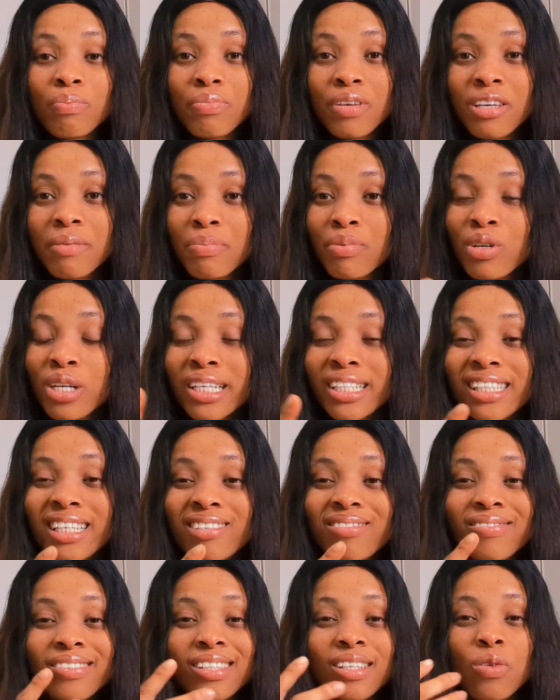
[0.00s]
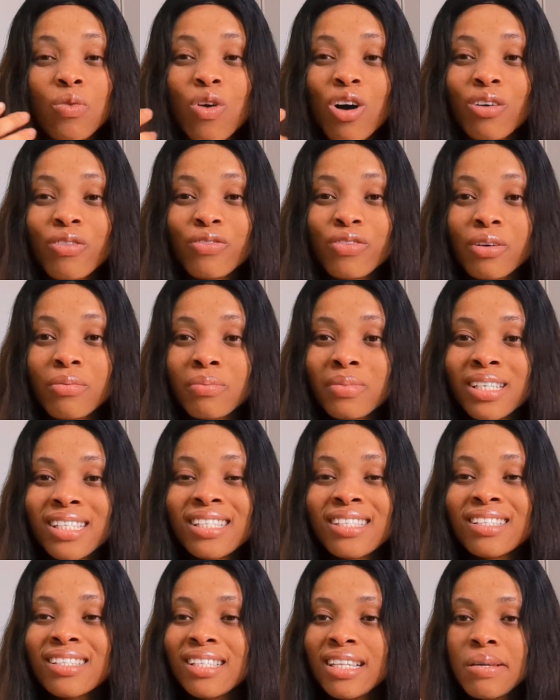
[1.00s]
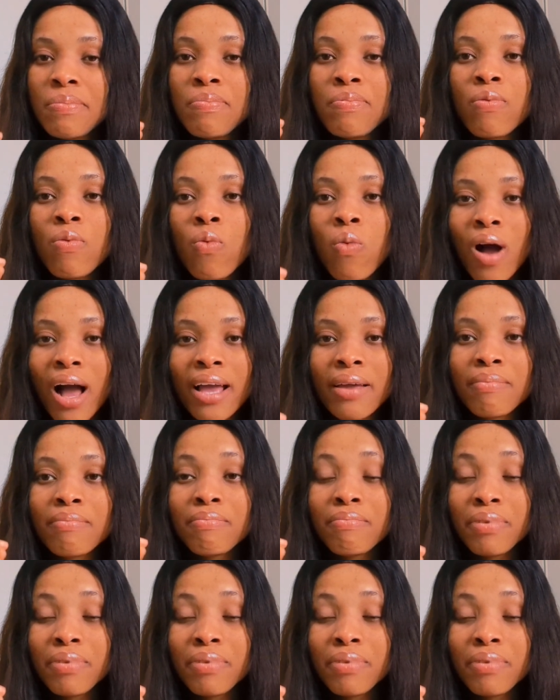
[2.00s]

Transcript: people it didn't really work for me sleep while